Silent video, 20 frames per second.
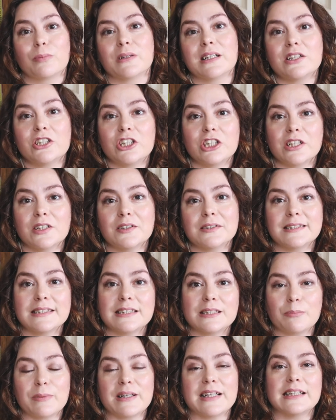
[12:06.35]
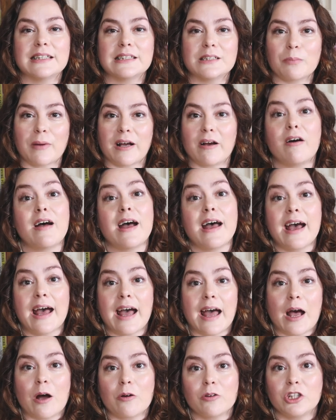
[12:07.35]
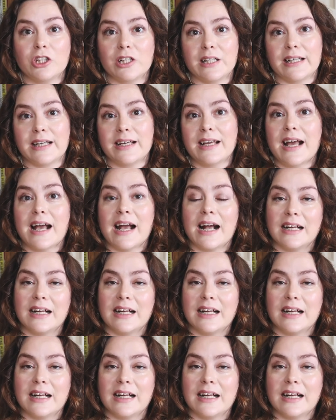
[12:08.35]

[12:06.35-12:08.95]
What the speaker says: But then she also speaks about how she